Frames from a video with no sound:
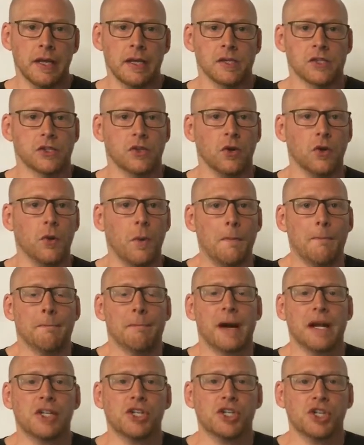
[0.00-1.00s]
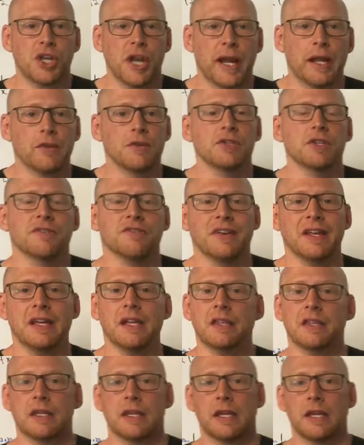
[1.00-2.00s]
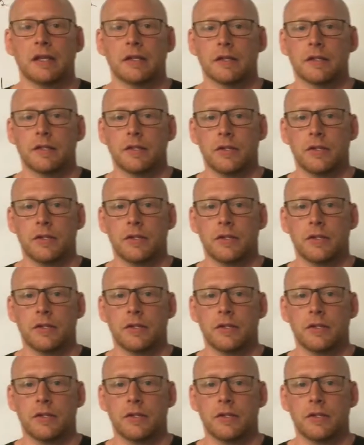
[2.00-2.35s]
So my challenge, if anything,